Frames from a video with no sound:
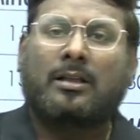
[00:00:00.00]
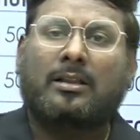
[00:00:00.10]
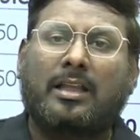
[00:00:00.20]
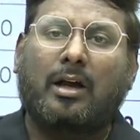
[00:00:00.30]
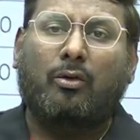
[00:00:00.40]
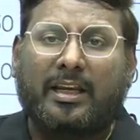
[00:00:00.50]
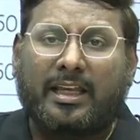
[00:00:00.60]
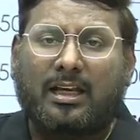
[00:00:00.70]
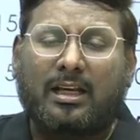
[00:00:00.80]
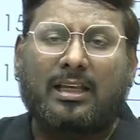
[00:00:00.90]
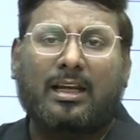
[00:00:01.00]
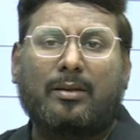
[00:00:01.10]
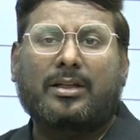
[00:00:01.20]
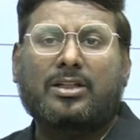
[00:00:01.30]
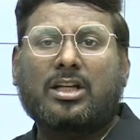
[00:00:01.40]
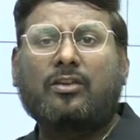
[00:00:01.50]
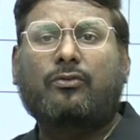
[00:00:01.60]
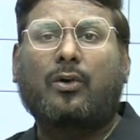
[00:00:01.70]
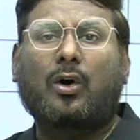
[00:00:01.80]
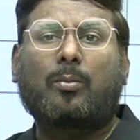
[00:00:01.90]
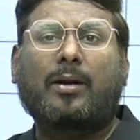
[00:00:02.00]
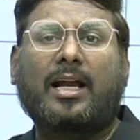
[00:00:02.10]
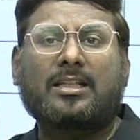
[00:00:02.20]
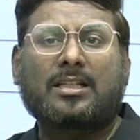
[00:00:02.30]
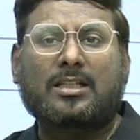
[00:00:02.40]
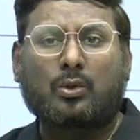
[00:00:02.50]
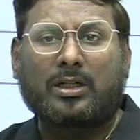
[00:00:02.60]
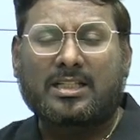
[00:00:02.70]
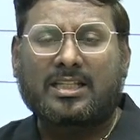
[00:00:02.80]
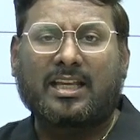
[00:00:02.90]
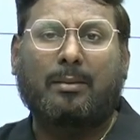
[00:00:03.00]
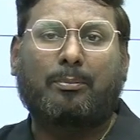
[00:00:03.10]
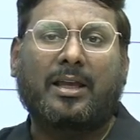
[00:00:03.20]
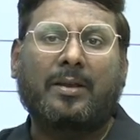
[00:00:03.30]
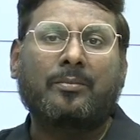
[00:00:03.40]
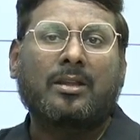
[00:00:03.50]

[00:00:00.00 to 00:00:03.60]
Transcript: They have very clearly mentioned 4 branches students can apply.